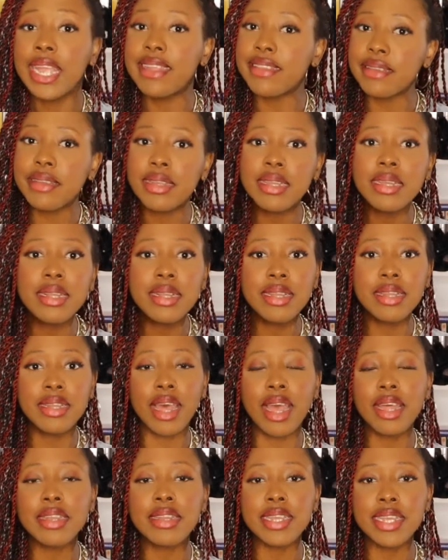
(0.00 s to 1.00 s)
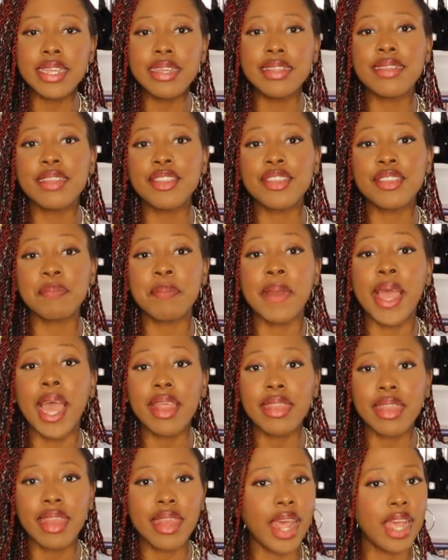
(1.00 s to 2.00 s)
It's still not the easiest
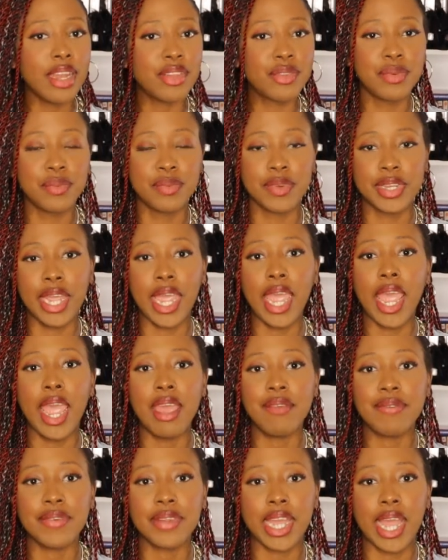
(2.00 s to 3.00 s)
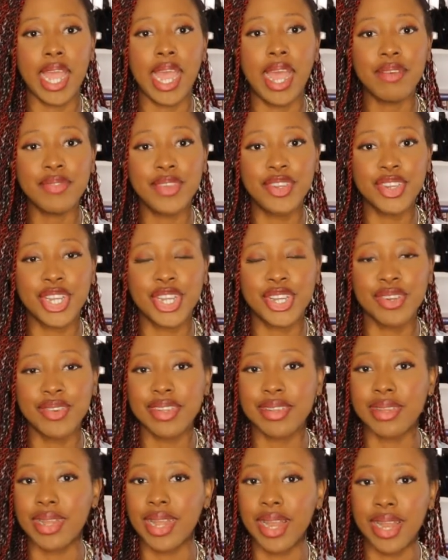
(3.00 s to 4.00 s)
path that you would ever have to
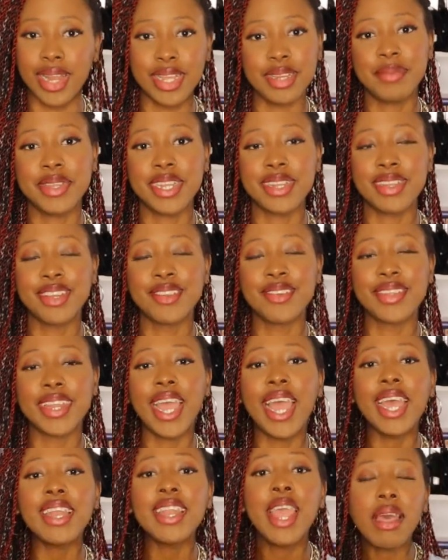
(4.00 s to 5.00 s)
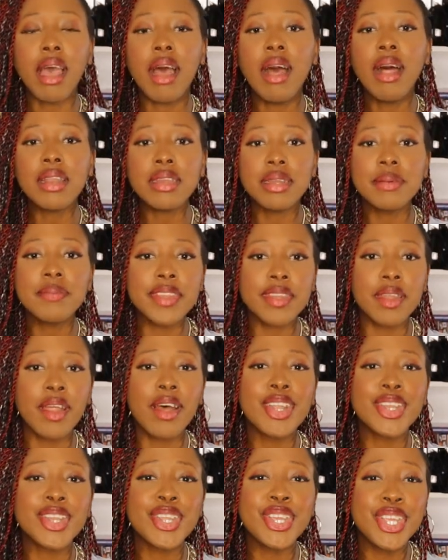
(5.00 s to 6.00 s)
choose, let me tell you that. It all comes
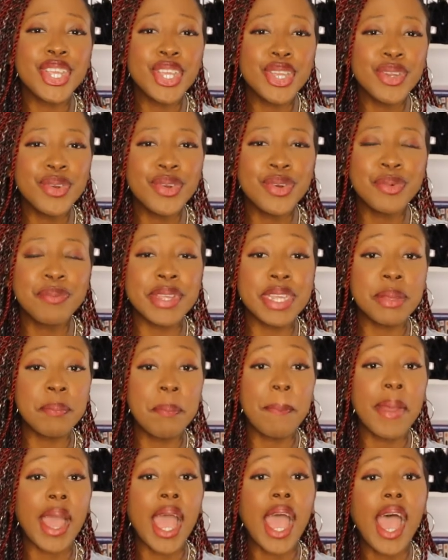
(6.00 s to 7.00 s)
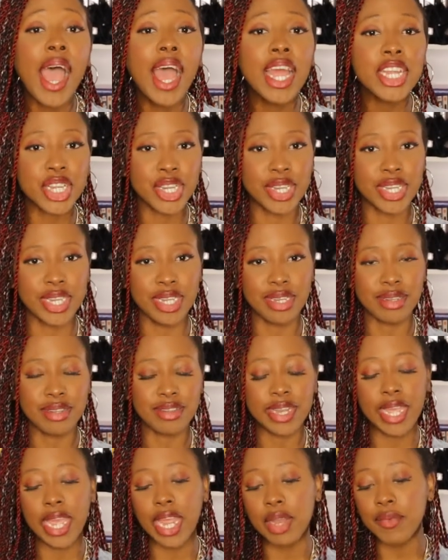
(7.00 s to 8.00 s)
down to you being
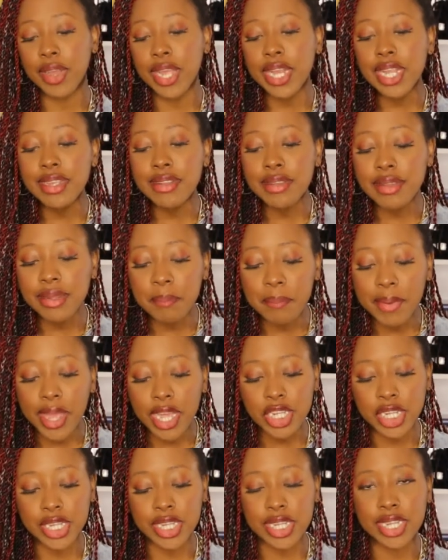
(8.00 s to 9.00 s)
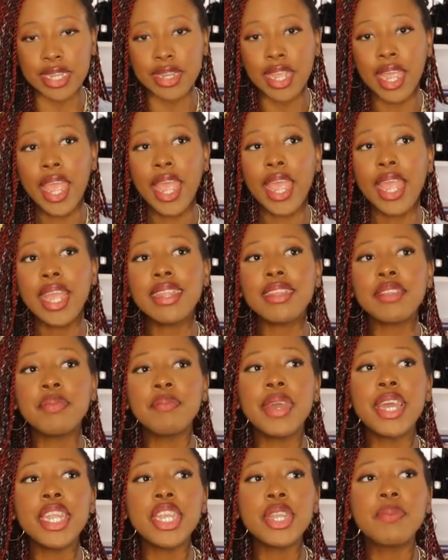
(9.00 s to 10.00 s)
passionate. And when I say passionate, it's
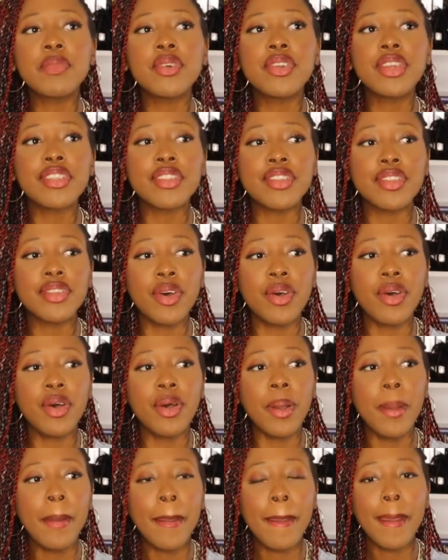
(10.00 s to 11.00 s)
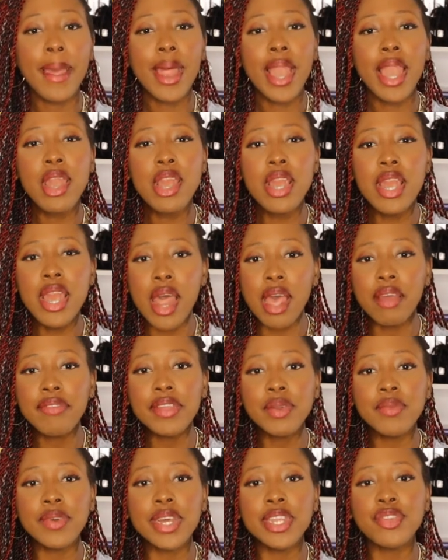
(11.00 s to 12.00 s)
much more so
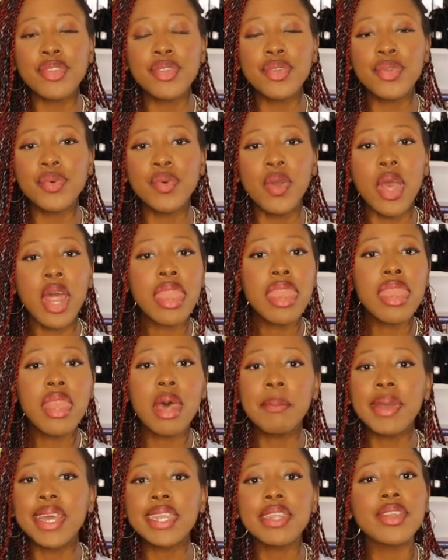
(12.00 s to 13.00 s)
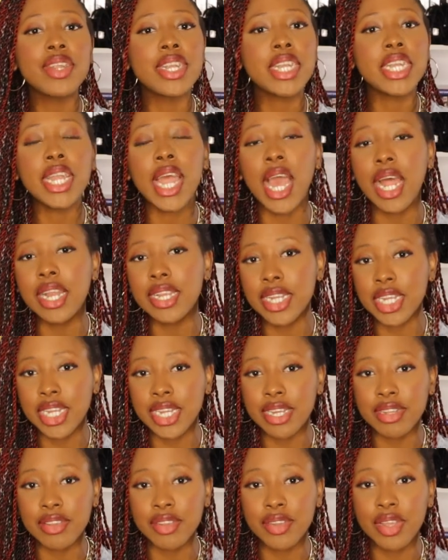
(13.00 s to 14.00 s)
loving what you do, no matter the
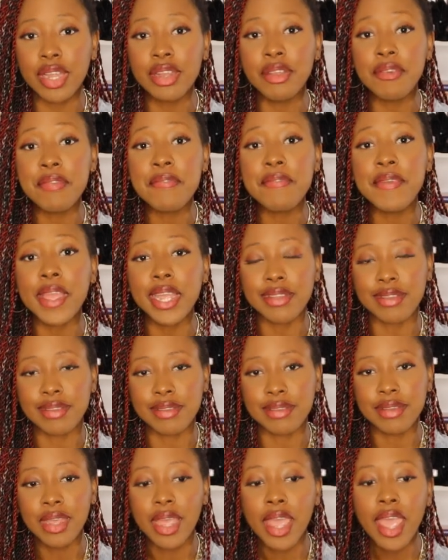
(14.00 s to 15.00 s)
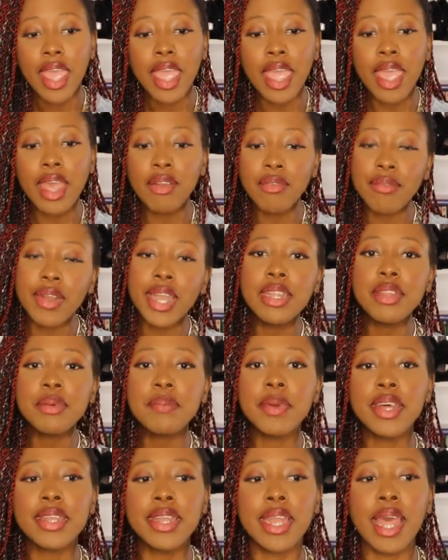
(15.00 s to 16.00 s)
challenges you're gonna face. And right
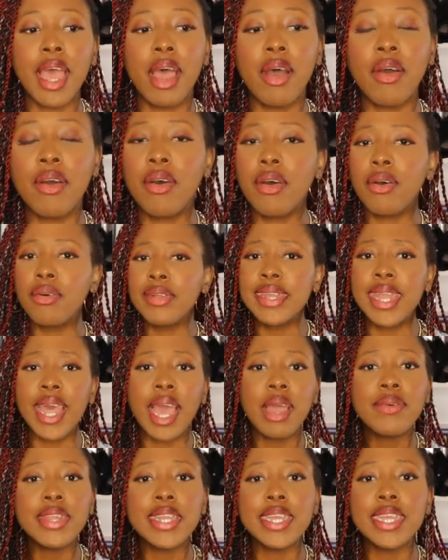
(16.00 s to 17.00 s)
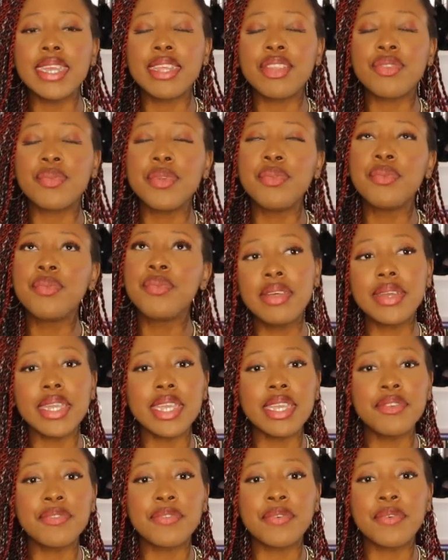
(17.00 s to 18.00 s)
about now, or nowadays, we're
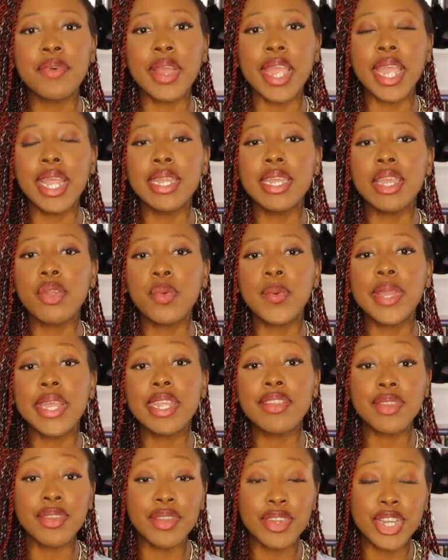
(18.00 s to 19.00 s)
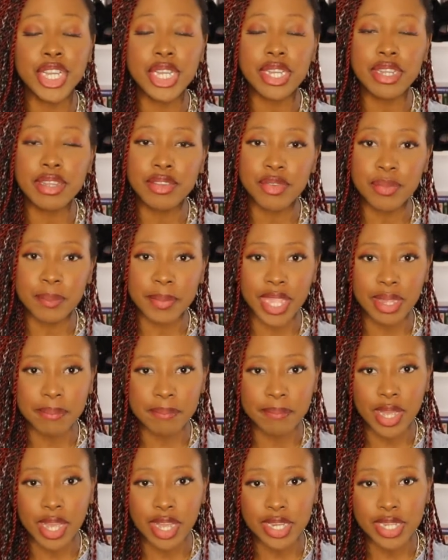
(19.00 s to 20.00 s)
looking for any quick solutions to
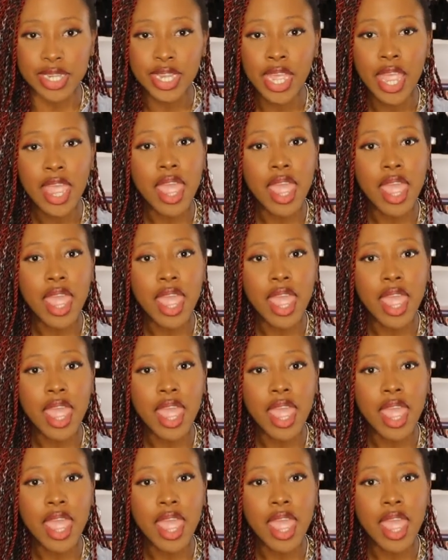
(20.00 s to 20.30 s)
make money.